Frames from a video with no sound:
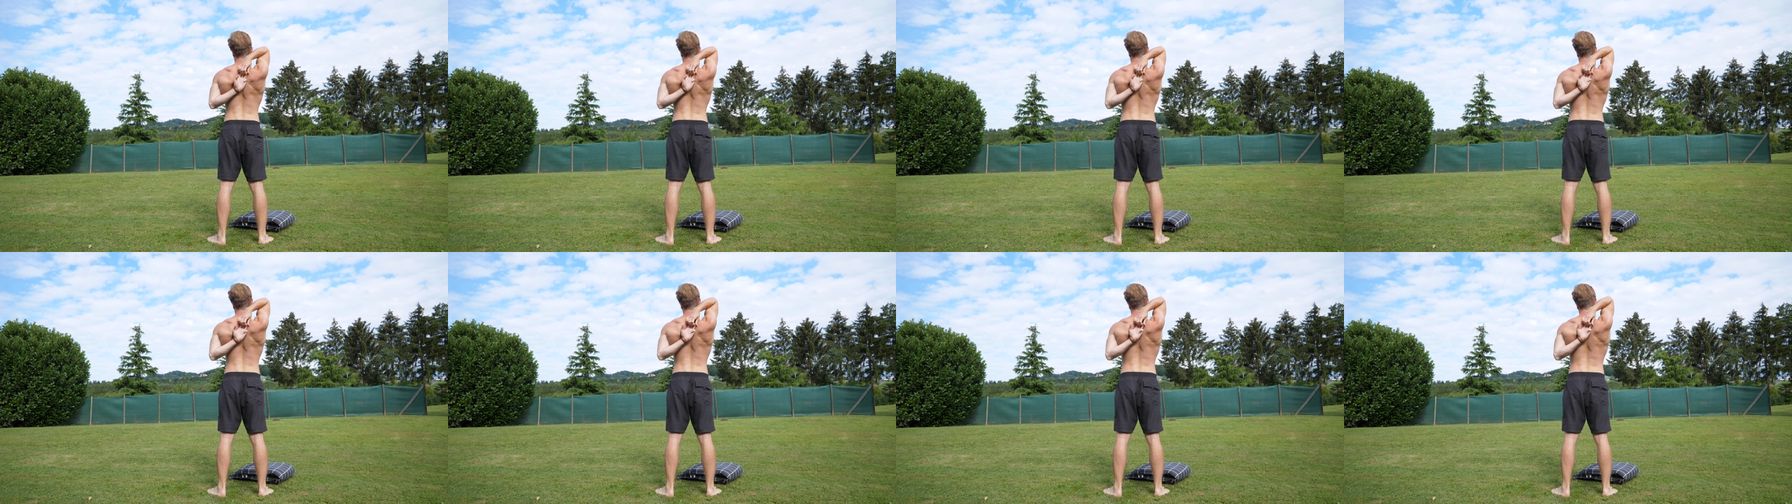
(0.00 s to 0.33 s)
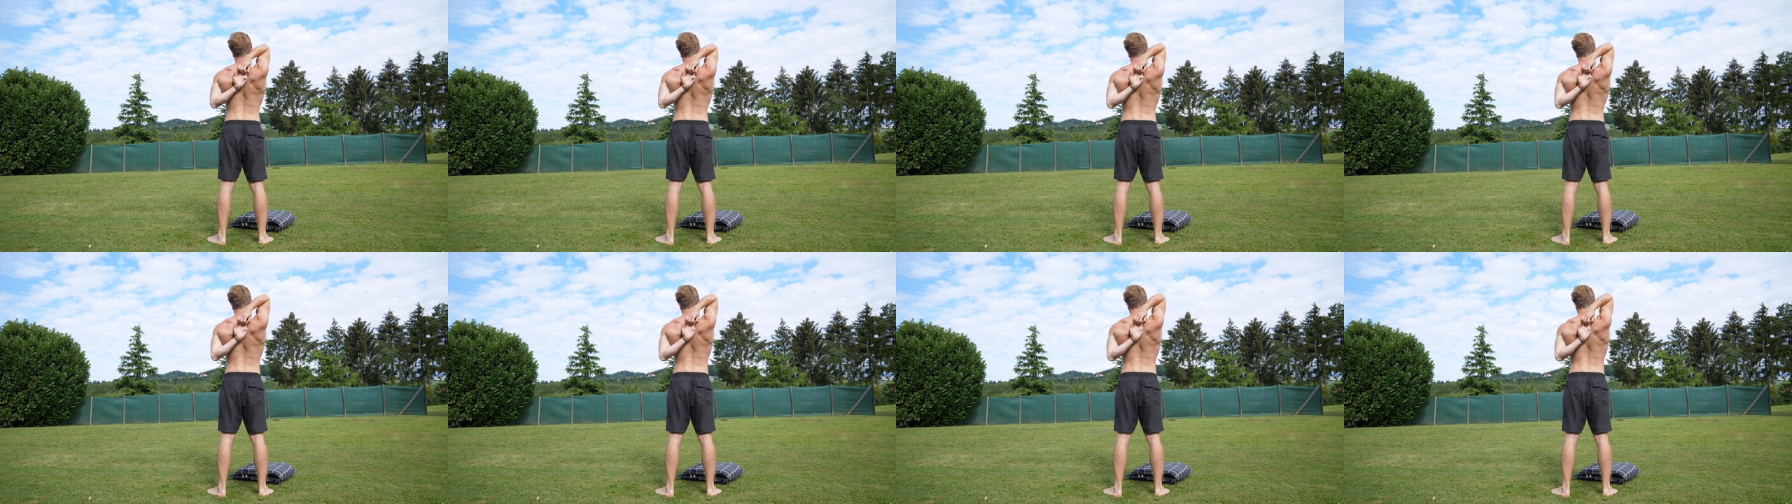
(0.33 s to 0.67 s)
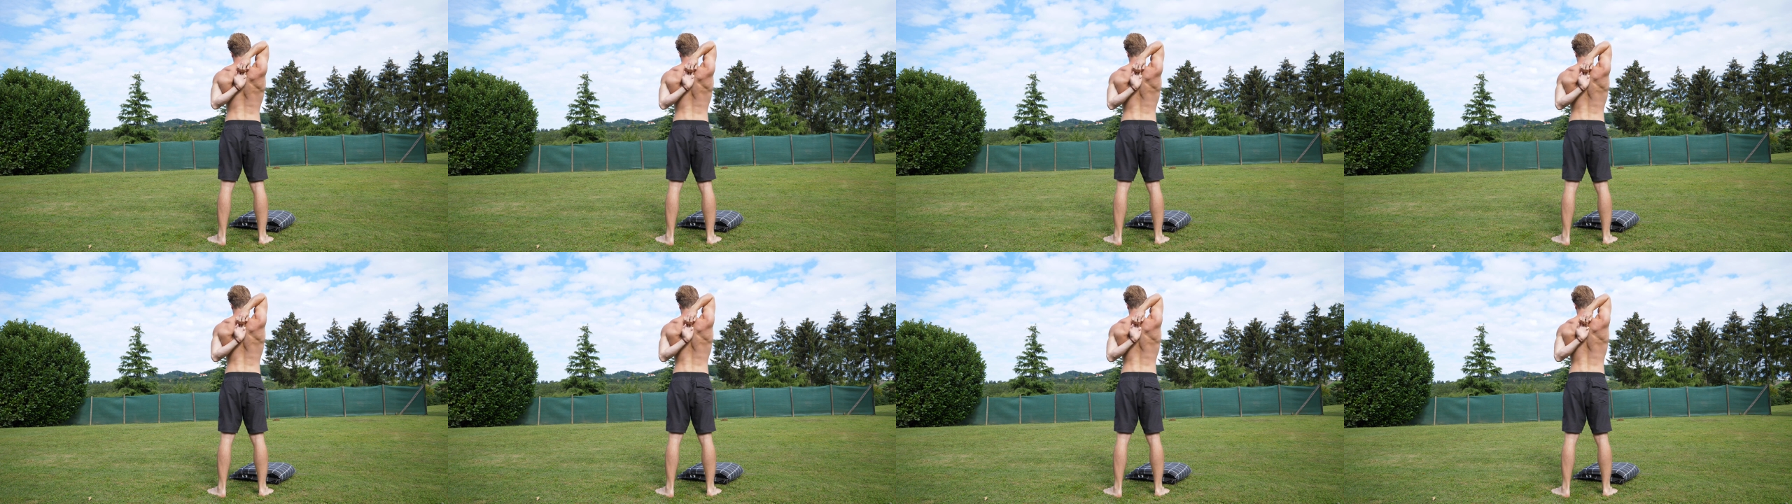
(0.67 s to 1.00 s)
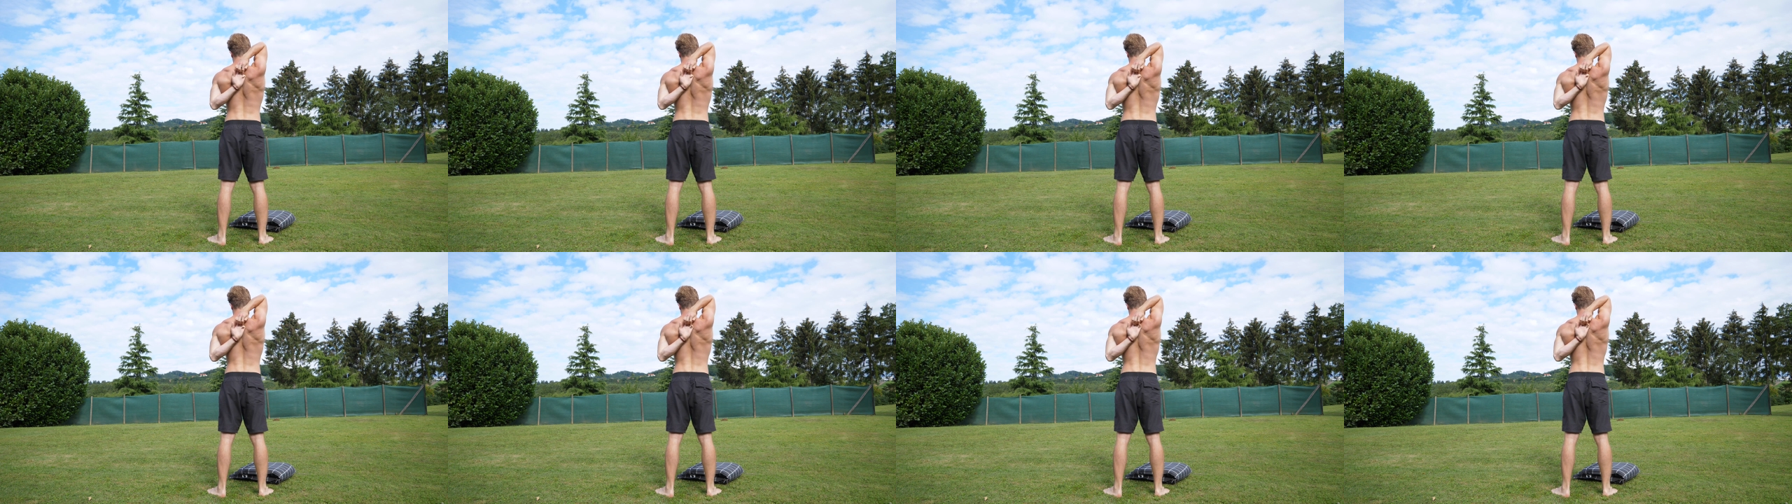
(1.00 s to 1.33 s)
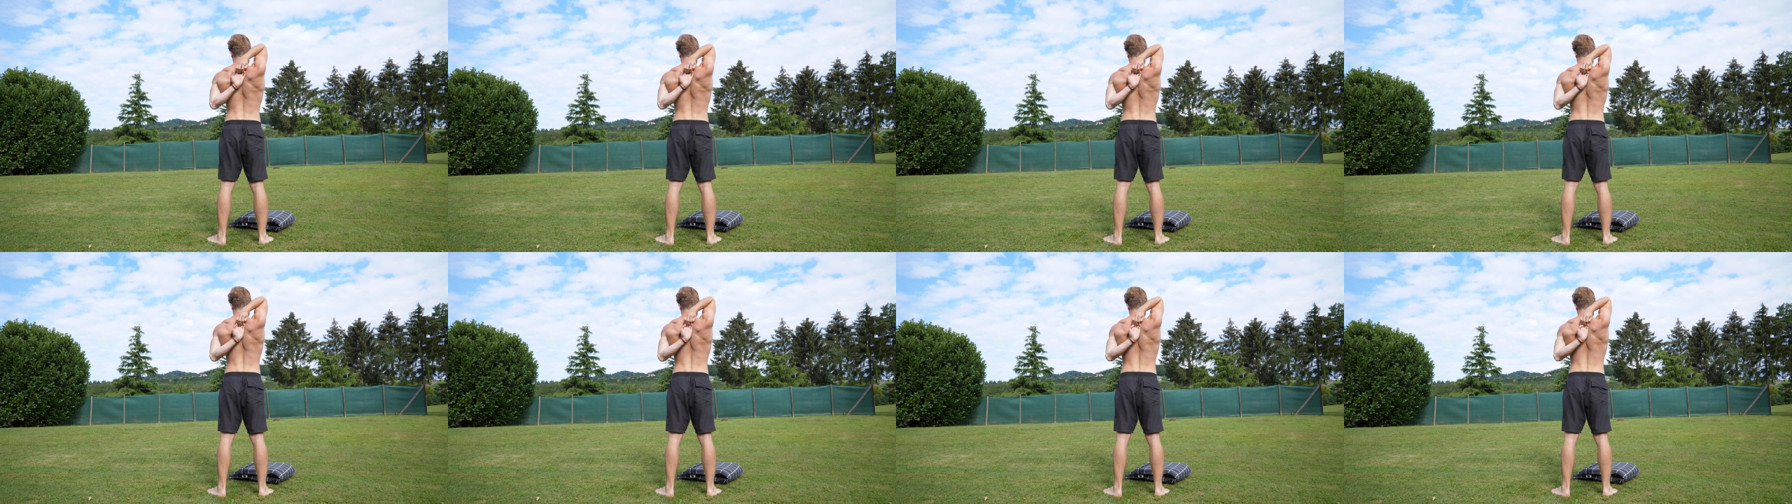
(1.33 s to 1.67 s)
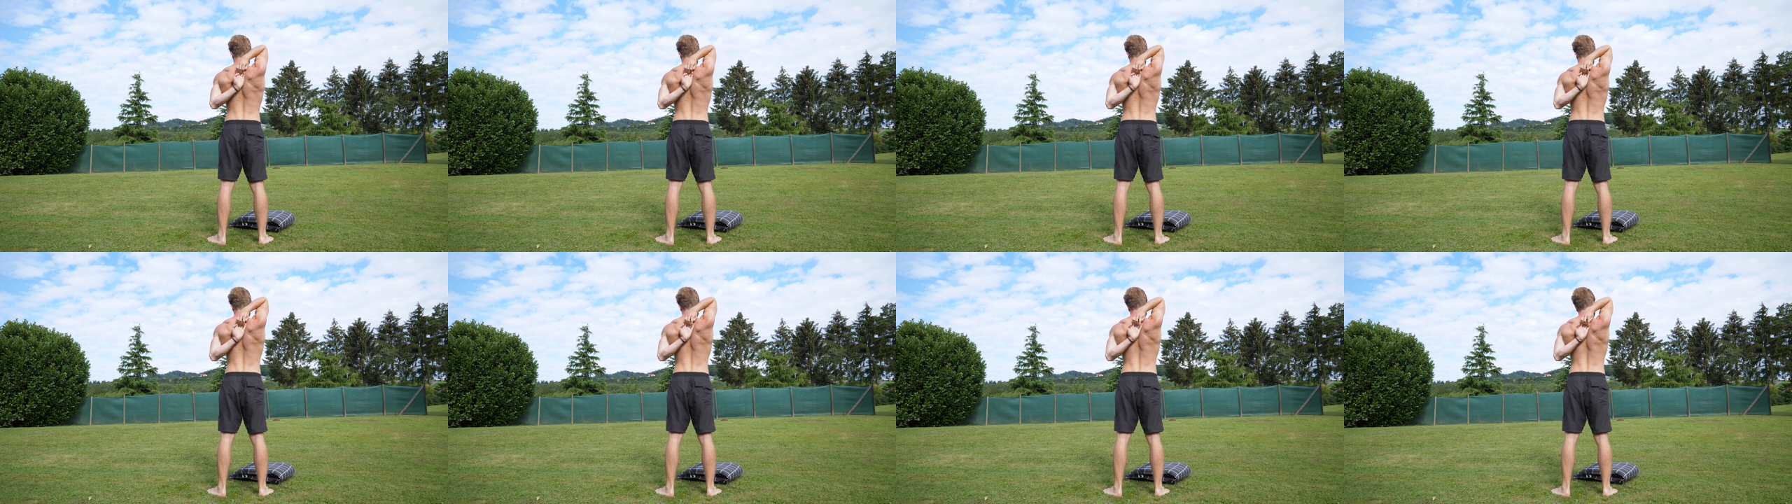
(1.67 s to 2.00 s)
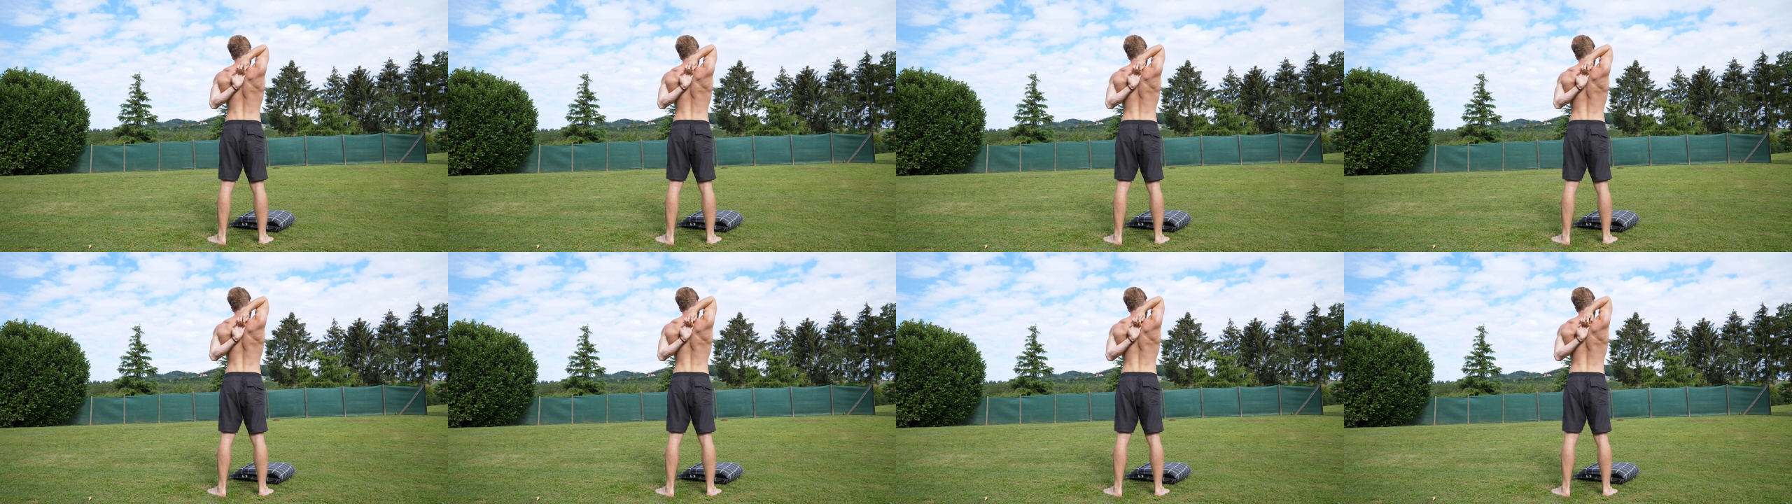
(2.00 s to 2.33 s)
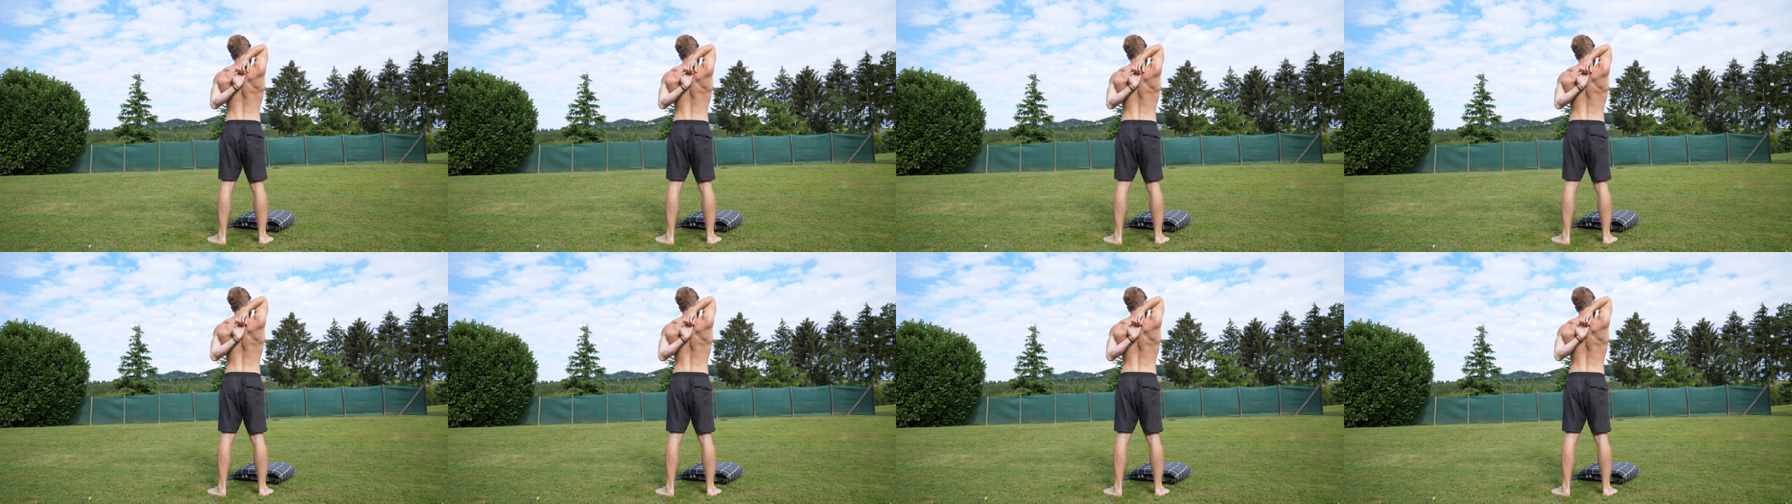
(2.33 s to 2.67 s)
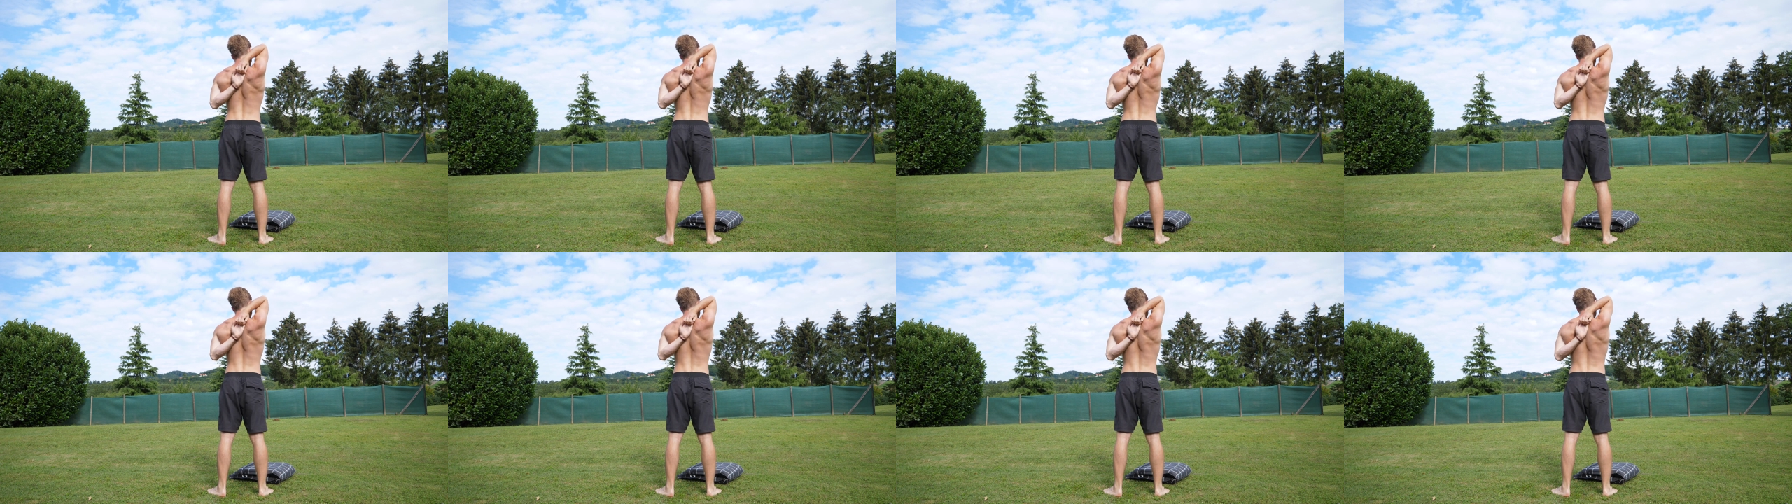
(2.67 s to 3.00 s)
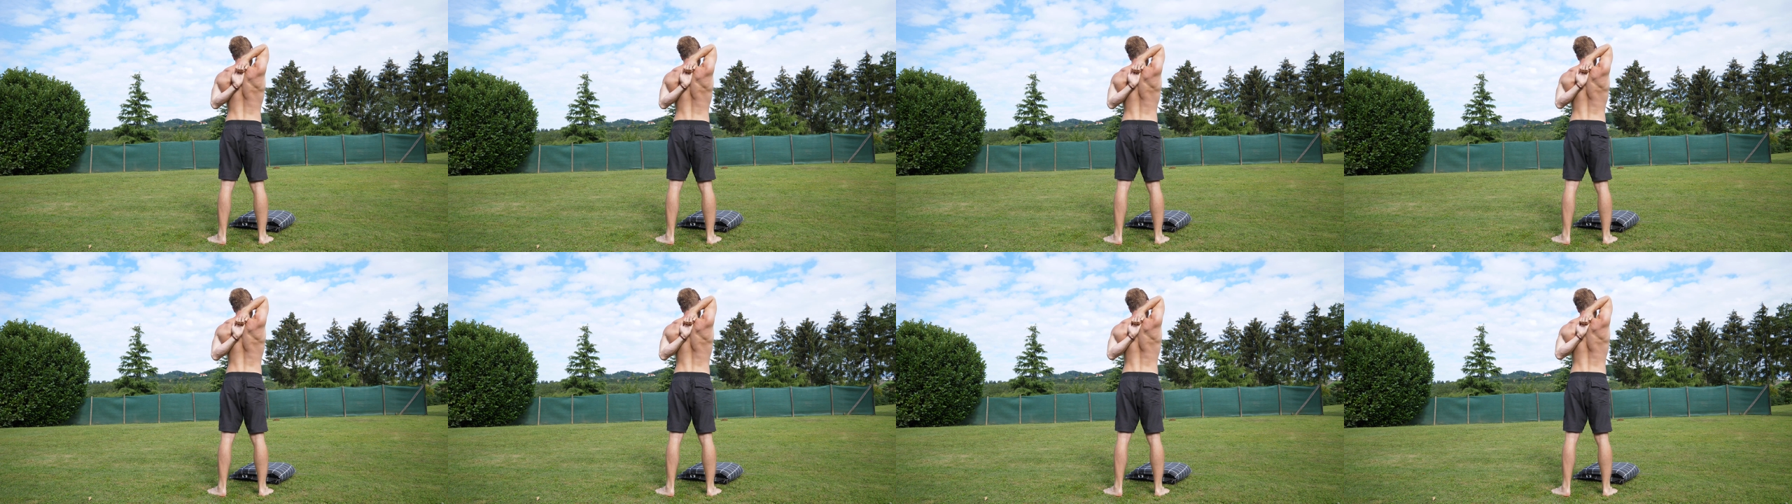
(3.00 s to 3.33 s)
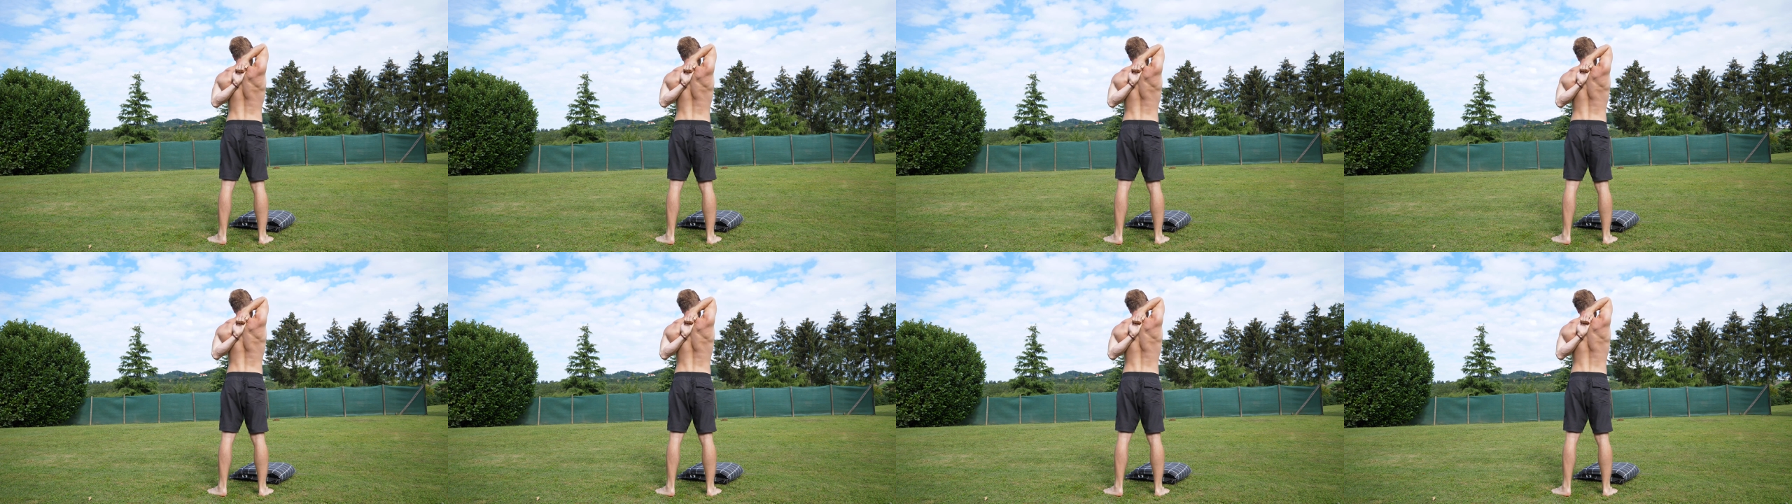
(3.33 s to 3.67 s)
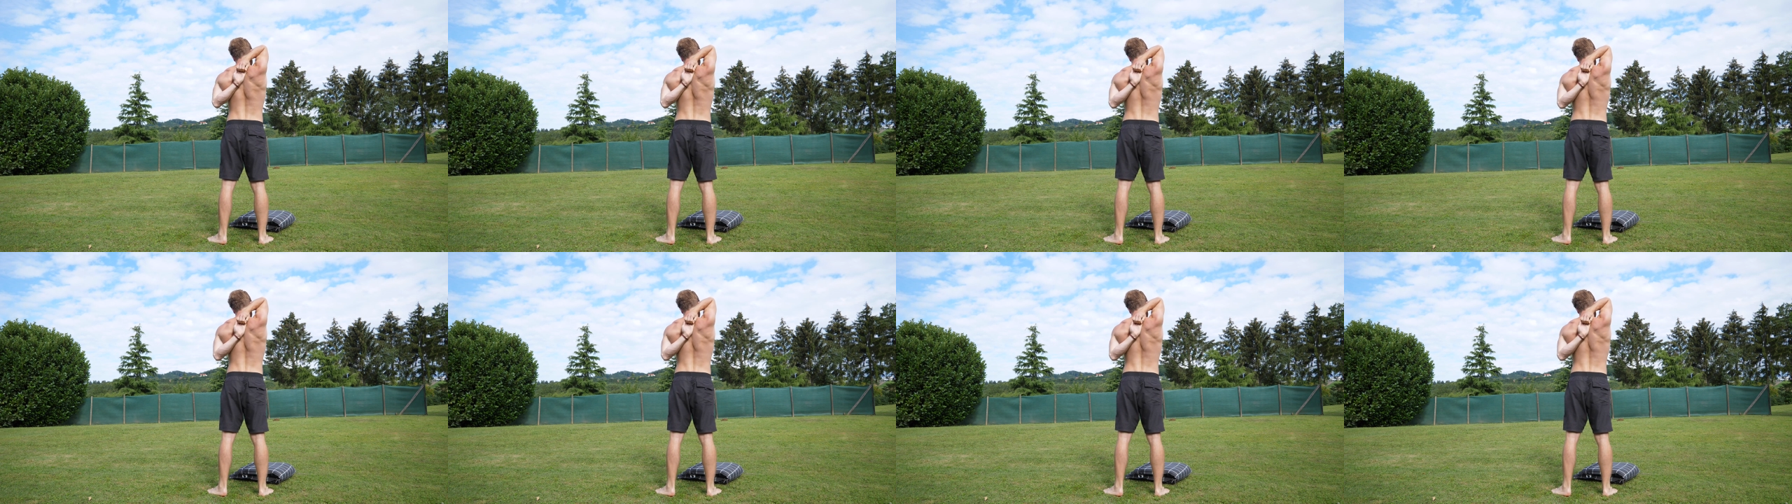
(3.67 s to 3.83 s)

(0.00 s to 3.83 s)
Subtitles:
No face is visible, so there are no lips to read.